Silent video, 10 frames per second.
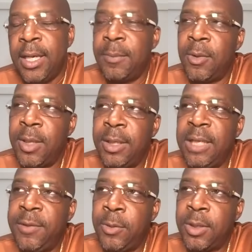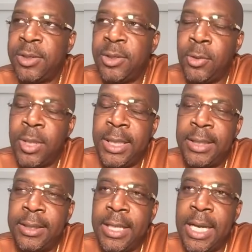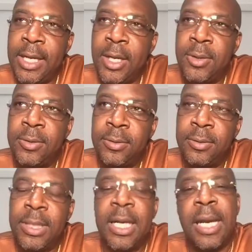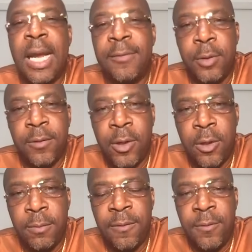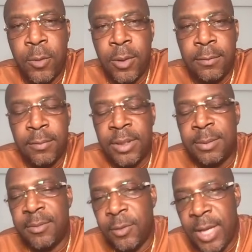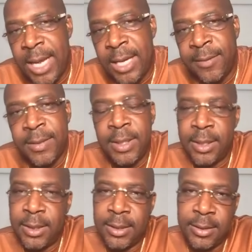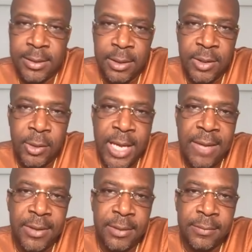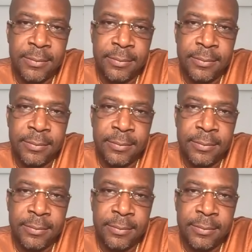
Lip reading: And I'm going to leave you with a story that I know that a lot of you have heard before. Some of you have, some of you haven't.